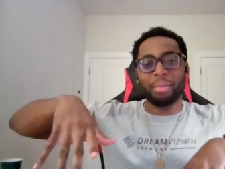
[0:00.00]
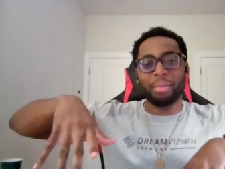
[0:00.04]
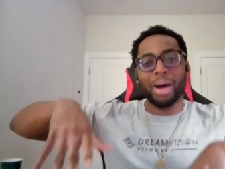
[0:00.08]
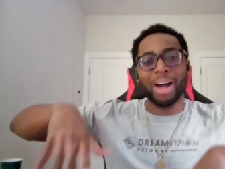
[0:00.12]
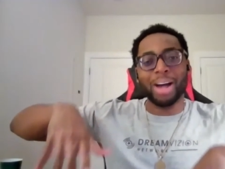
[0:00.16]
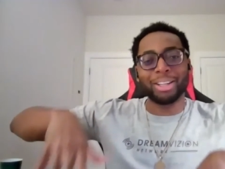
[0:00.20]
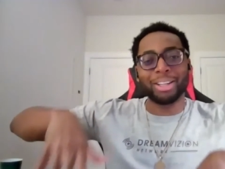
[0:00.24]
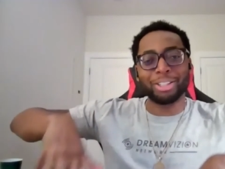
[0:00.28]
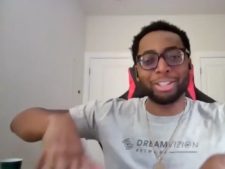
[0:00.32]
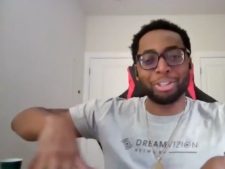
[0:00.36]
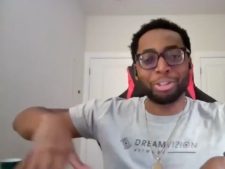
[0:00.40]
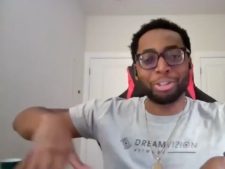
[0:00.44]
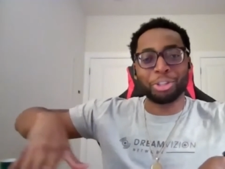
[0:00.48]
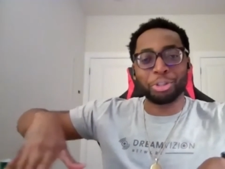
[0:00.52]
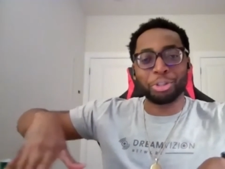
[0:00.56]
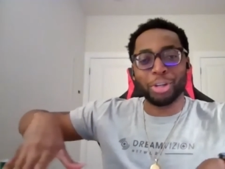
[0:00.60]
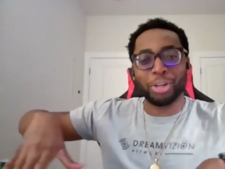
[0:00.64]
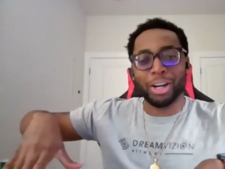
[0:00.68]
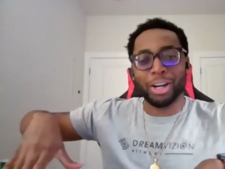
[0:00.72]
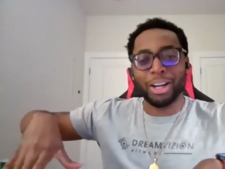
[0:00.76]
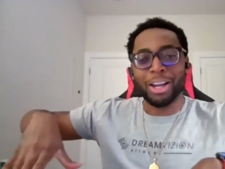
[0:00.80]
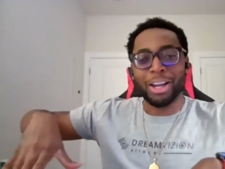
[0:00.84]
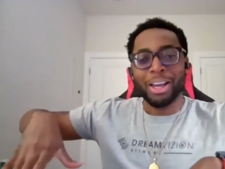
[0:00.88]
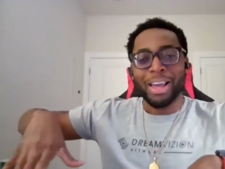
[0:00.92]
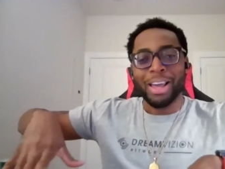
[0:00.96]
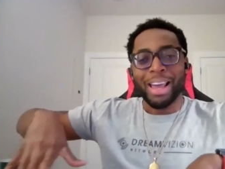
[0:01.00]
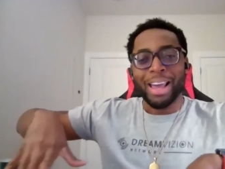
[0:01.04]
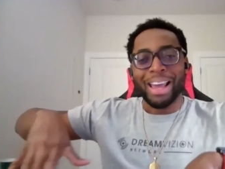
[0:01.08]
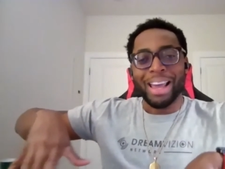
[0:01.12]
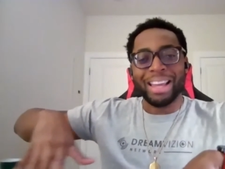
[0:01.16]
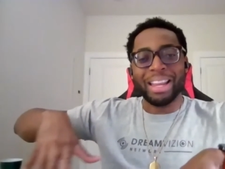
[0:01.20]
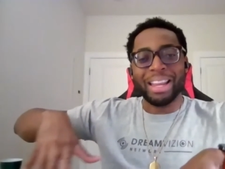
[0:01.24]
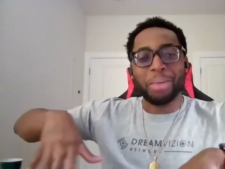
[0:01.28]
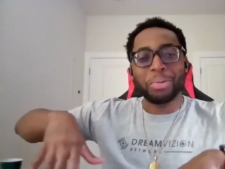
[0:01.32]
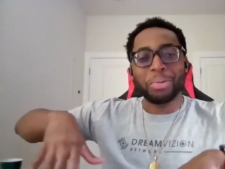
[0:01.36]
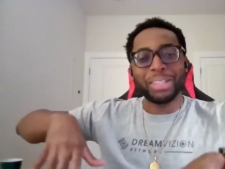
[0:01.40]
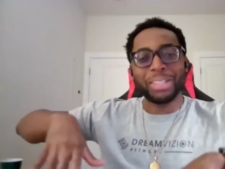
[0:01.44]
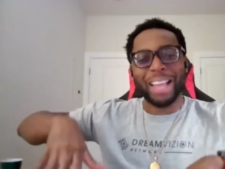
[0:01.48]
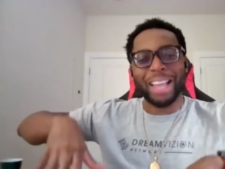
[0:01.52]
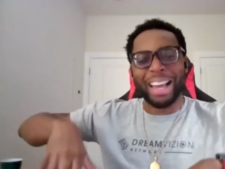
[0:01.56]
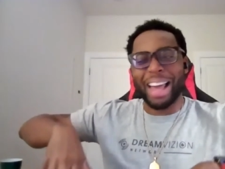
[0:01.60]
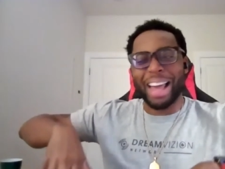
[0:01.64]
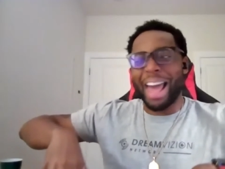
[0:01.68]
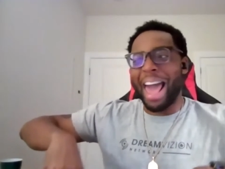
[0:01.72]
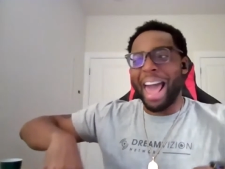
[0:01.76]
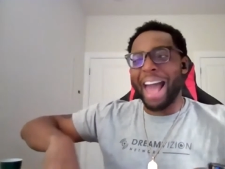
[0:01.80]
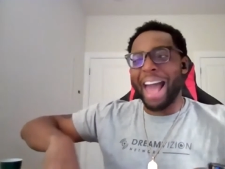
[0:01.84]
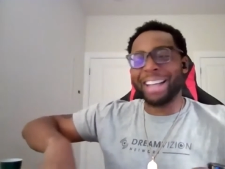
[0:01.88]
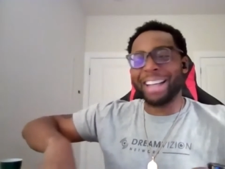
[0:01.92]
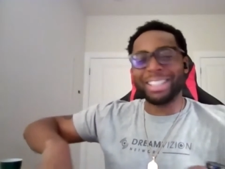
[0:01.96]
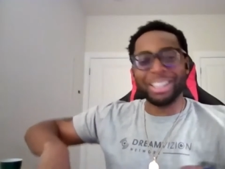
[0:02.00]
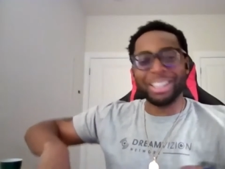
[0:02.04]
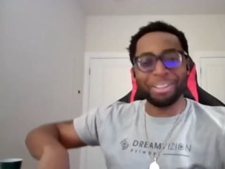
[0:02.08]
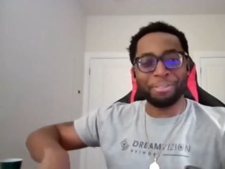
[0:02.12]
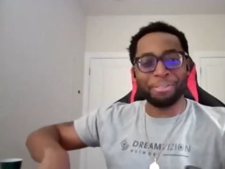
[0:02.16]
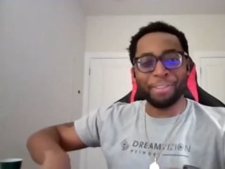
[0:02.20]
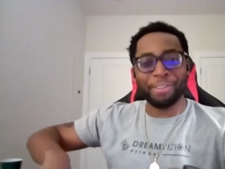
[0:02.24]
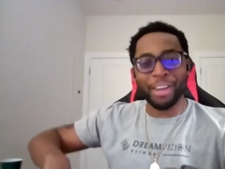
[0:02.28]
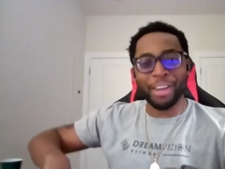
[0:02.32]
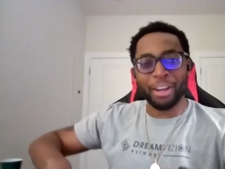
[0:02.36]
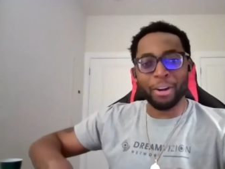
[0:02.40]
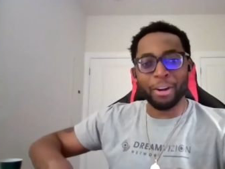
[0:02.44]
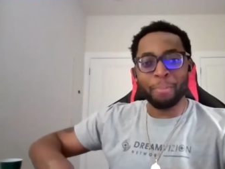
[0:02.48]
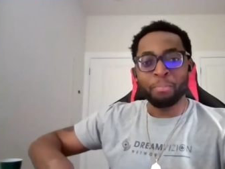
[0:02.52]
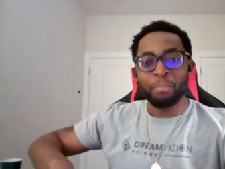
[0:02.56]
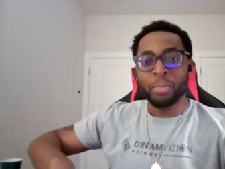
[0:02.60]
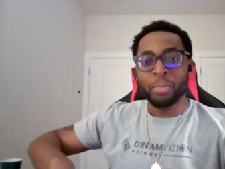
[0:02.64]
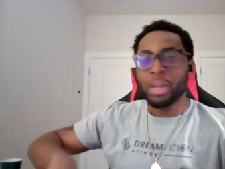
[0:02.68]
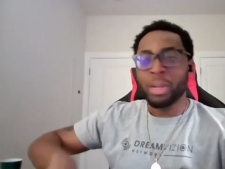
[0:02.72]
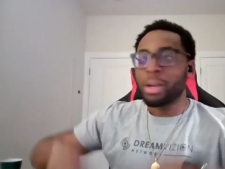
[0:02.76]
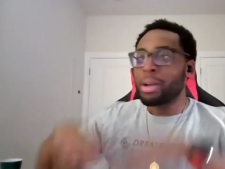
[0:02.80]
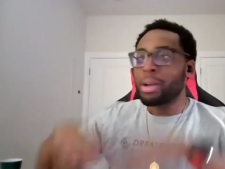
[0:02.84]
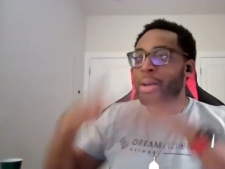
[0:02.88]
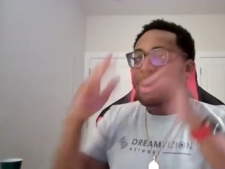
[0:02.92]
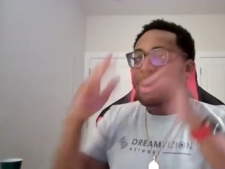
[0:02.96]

monster truck and he was like an action figure.